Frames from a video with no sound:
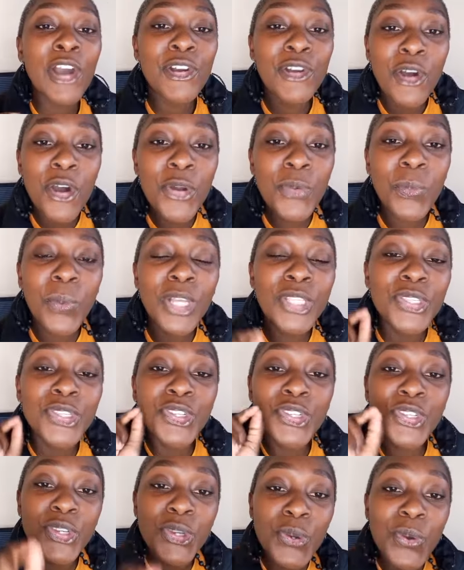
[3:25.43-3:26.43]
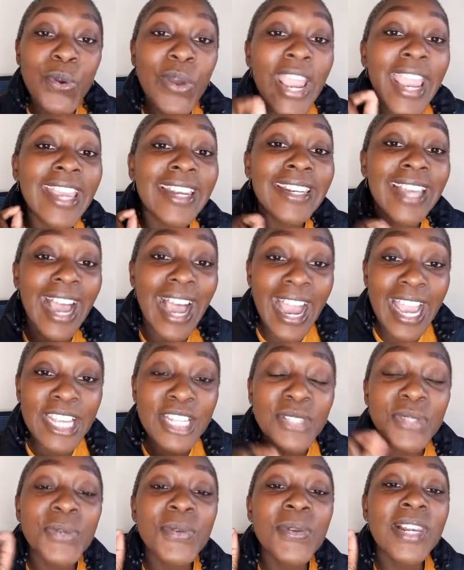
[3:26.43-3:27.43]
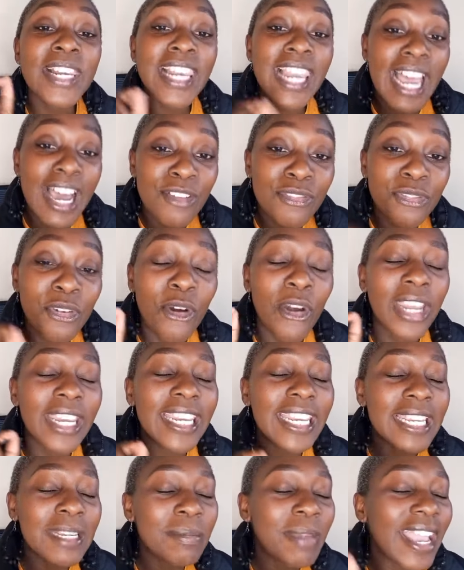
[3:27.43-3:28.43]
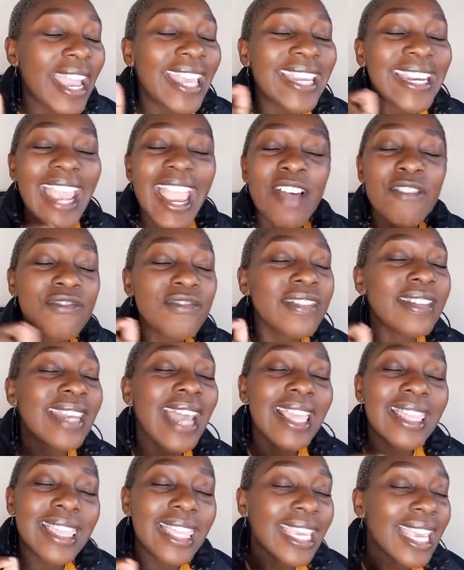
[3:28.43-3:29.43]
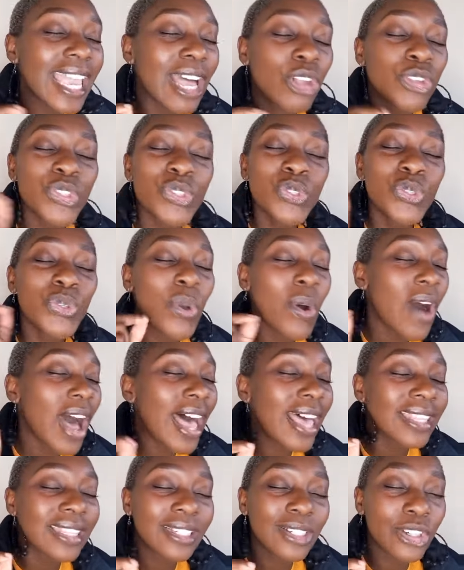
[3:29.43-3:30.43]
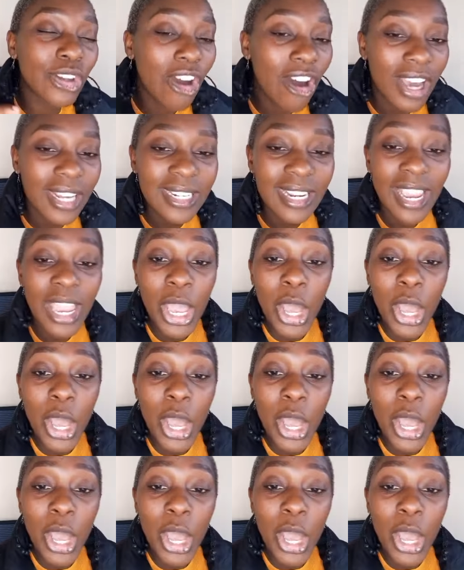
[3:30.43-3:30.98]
God wants you and I to love on Him and have nothing else, no other God.